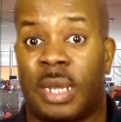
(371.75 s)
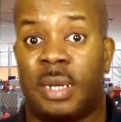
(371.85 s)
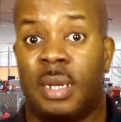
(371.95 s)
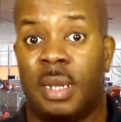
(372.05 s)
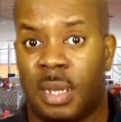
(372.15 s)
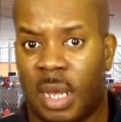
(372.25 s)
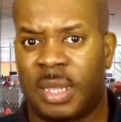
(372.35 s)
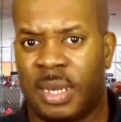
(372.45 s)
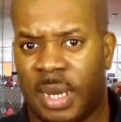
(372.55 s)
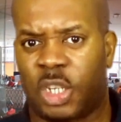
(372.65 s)
And I
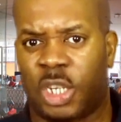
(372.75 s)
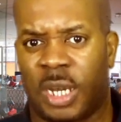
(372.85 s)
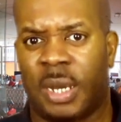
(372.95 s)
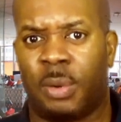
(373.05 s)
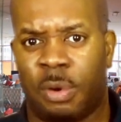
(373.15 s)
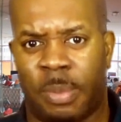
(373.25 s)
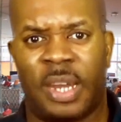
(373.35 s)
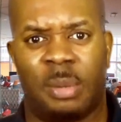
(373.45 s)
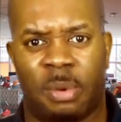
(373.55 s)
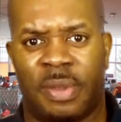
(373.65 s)
think next year they will
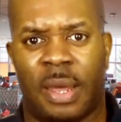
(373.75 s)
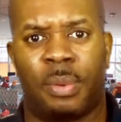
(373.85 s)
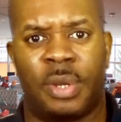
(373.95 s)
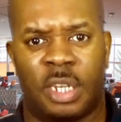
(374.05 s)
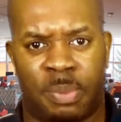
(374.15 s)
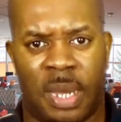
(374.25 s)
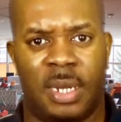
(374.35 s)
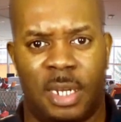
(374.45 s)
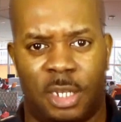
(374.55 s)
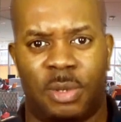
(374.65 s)
remind him of that when he's packing
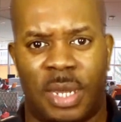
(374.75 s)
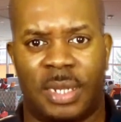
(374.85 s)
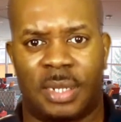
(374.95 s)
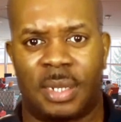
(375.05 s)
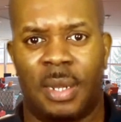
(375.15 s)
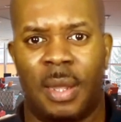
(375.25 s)
his suitcase